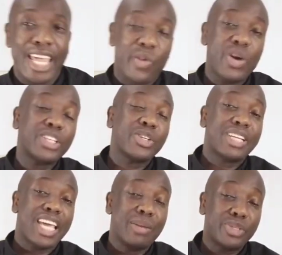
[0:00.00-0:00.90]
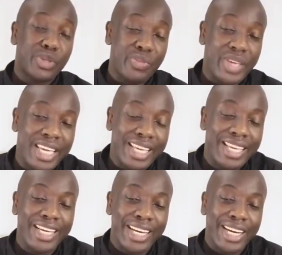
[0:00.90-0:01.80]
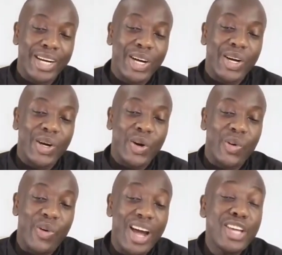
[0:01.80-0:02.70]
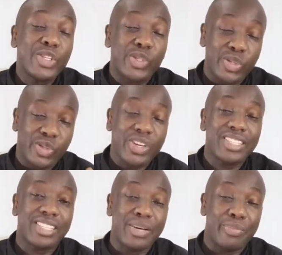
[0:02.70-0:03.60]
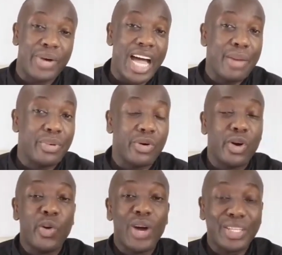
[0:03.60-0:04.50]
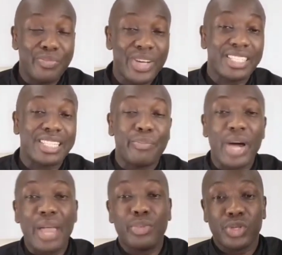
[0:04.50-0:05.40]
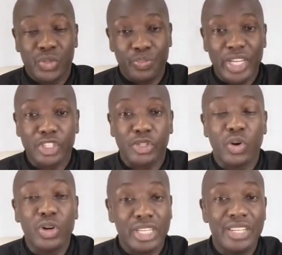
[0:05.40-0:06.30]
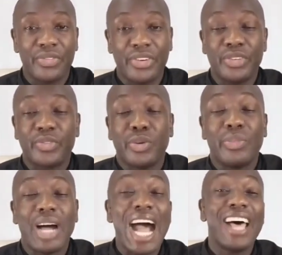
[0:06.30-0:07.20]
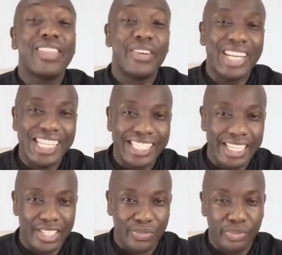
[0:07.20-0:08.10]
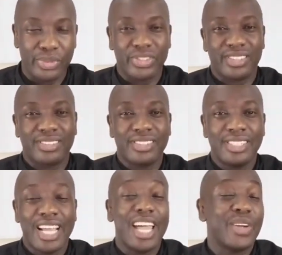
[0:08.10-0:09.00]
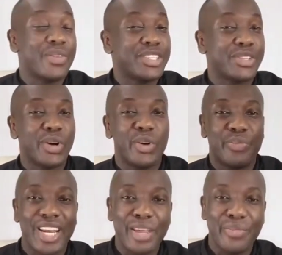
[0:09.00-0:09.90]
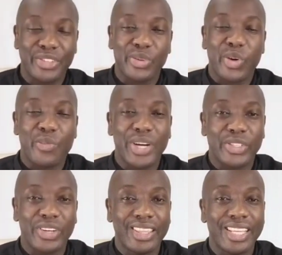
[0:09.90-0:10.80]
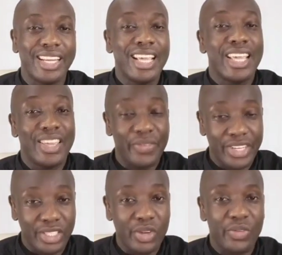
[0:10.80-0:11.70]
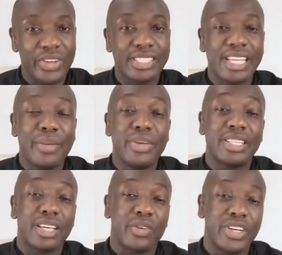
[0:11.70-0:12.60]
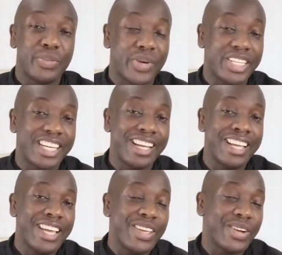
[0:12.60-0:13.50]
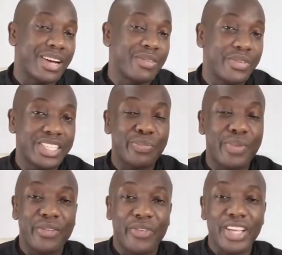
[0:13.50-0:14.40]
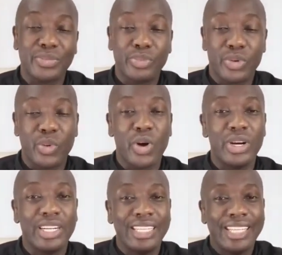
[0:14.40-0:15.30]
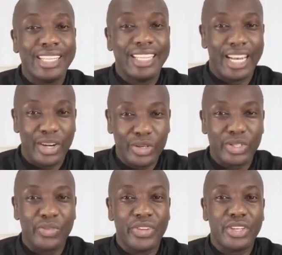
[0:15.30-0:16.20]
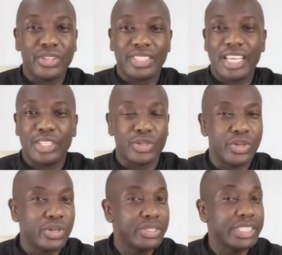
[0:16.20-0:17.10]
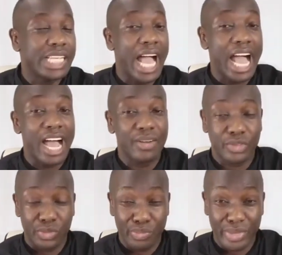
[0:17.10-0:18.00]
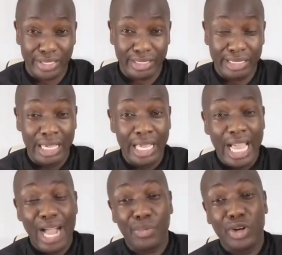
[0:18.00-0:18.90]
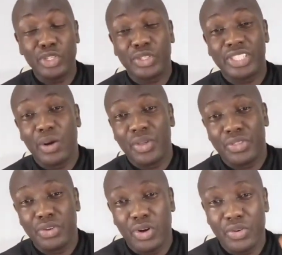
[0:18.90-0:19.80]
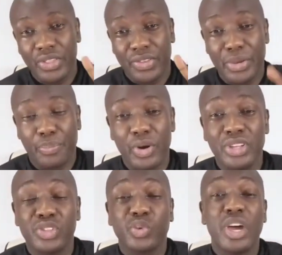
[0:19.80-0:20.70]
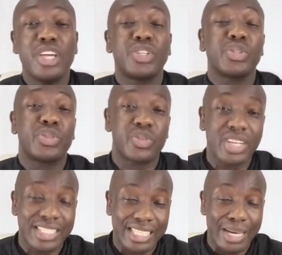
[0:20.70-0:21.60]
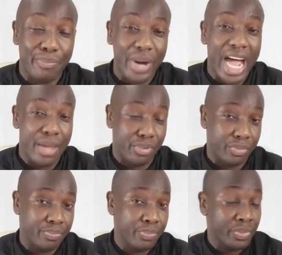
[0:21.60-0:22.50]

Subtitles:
A question came to me, why you should trust the Bible, or what makes the Bible special or different from other religious books? I greet you all. My name is Lukoma Jonathan. If it is your first time, it's a great pleasure. You can visit my Facebook wall. There are a lot of videos that you don't have to miss. I'm going to share with you only 3 points why you should trust the Bible.